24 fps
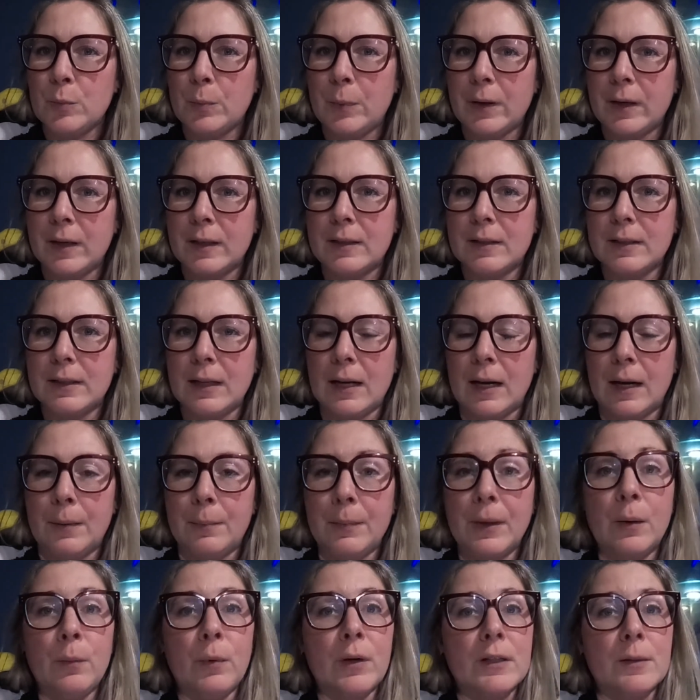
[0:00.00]
But um,
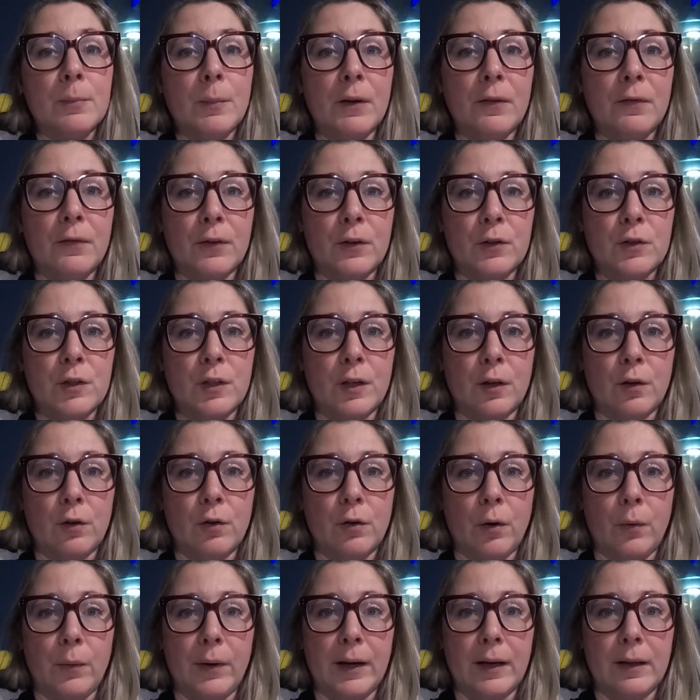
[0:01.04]
it was my first year
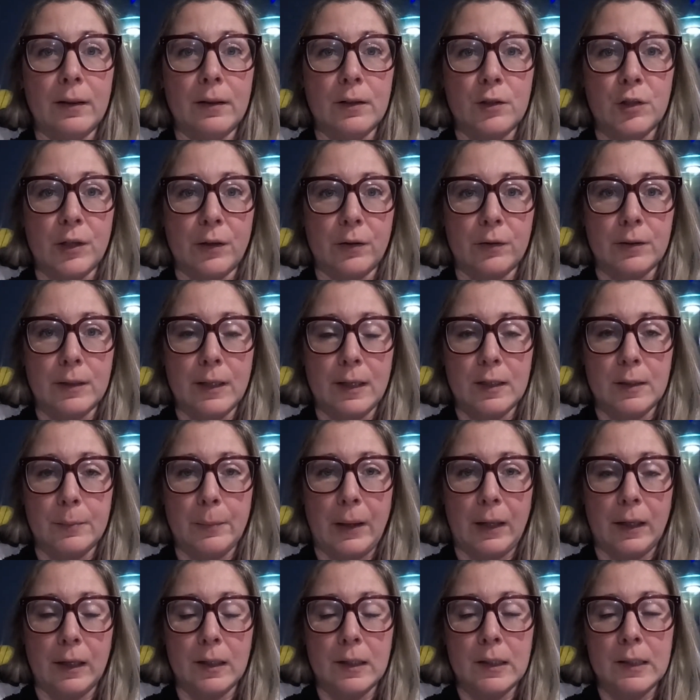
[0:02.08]
growing the Charentais
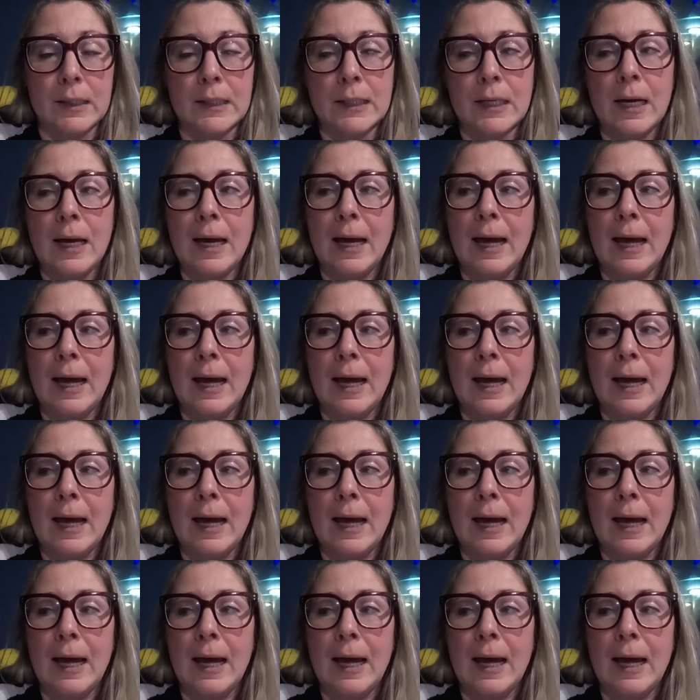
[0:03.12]
melons.